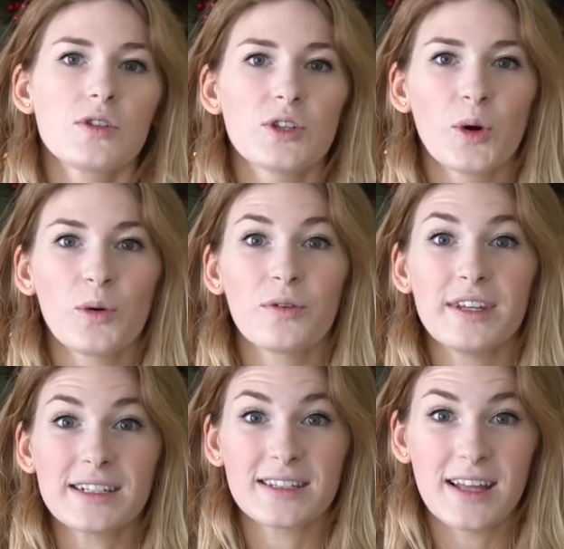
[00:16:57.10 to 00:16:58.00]
So
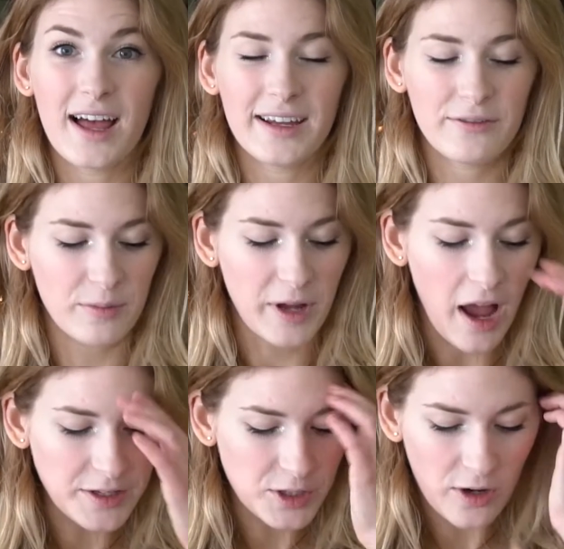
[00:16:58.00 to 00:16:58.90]
this line from
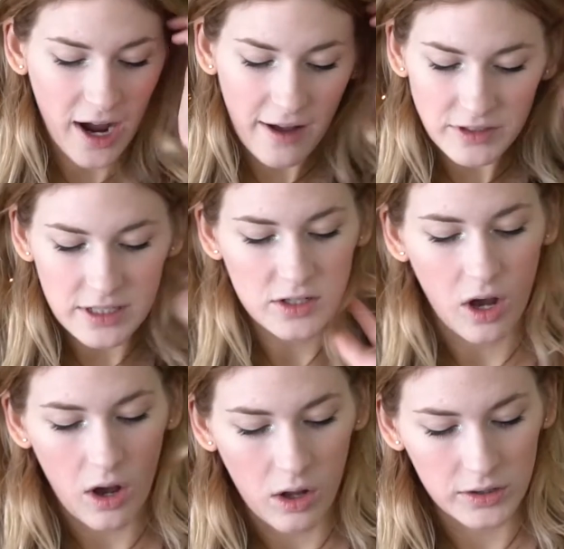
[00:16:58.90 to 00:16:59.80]
Kaiser Craft is
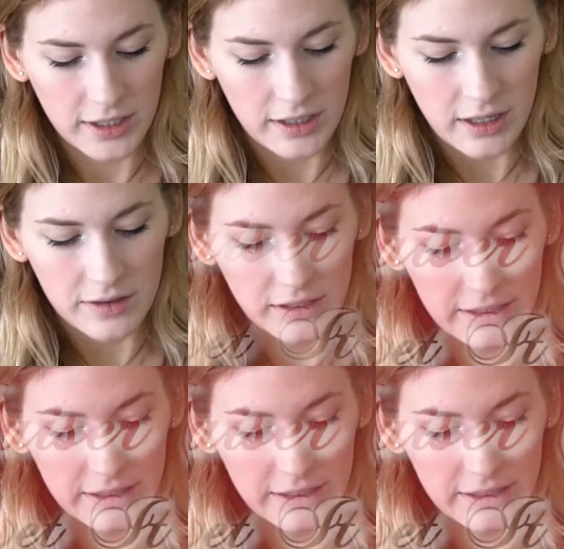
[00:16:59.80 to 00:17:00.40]
called the